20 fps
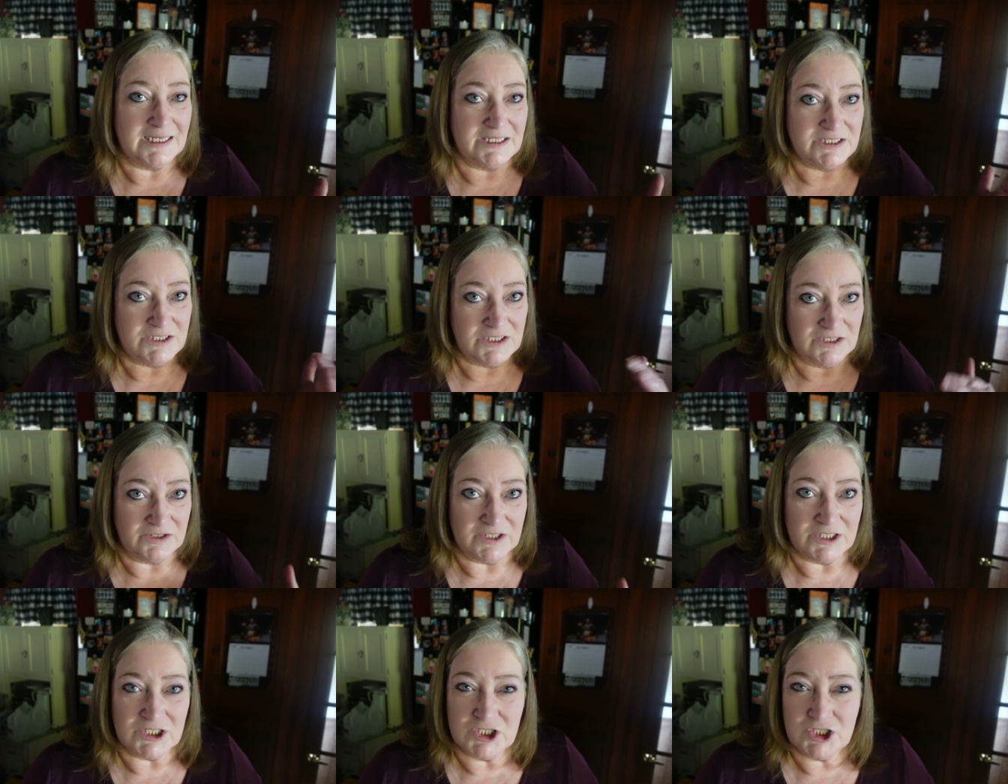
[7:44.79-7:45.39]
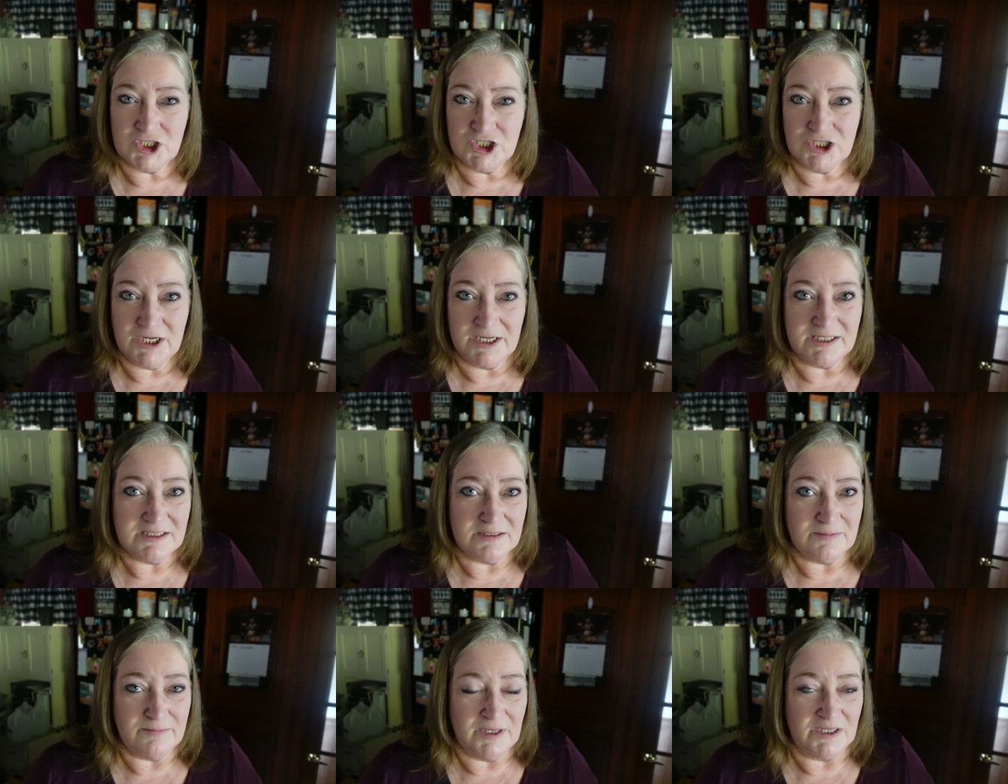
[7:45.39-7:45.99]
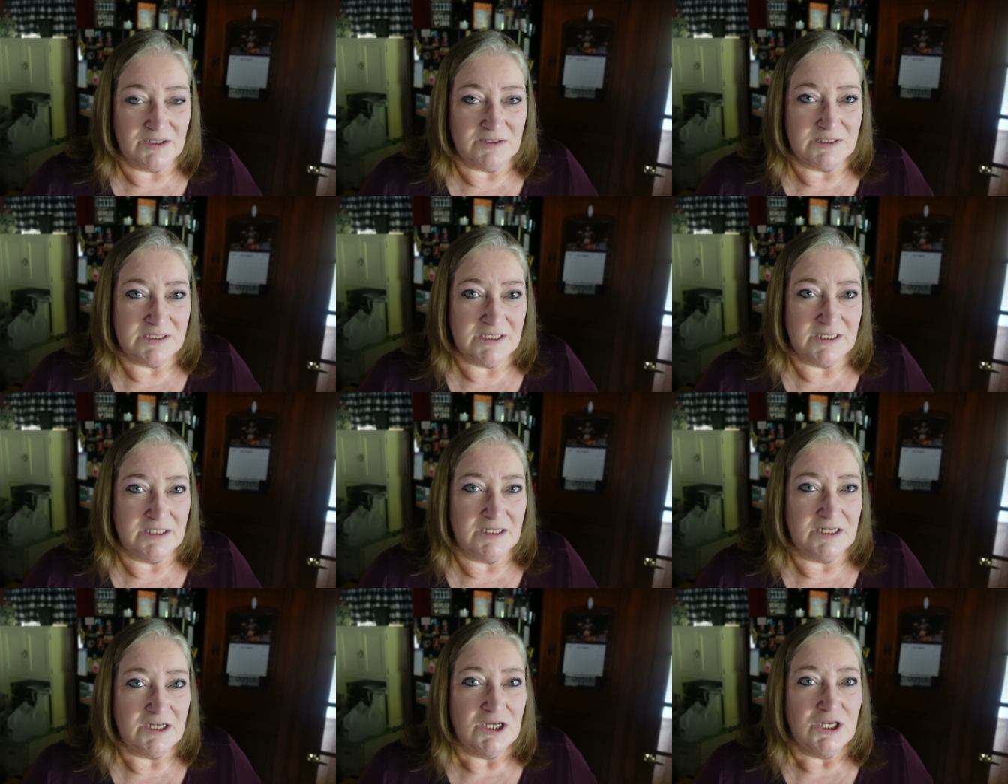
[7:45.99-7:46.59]
until it's just
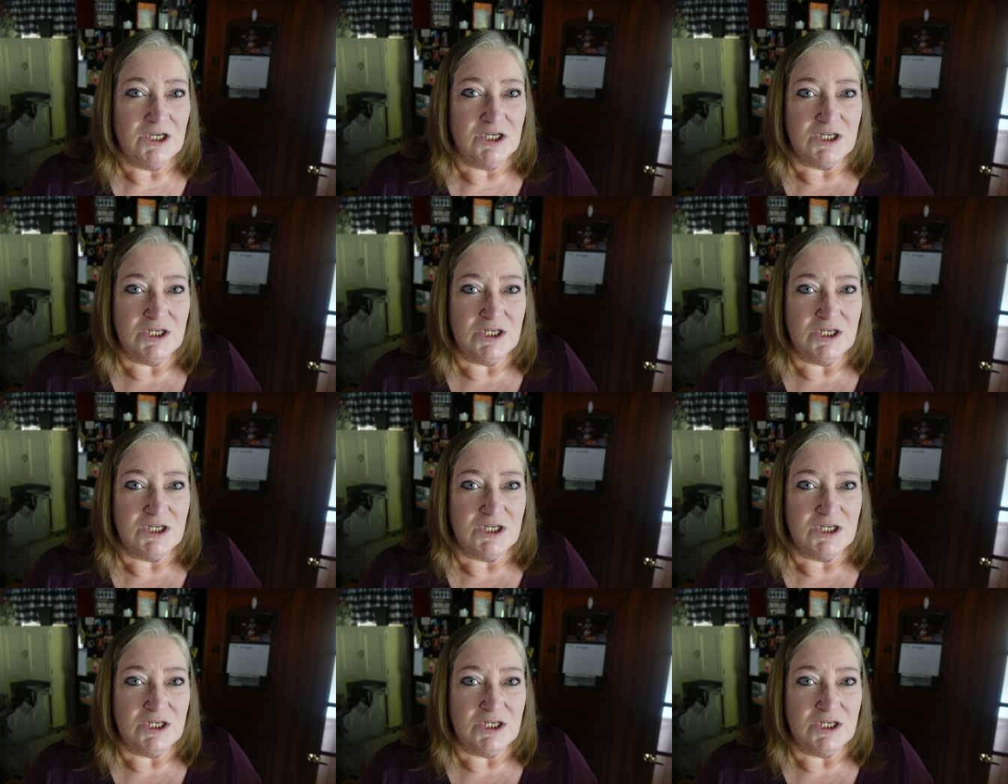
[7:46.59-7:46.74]
melted.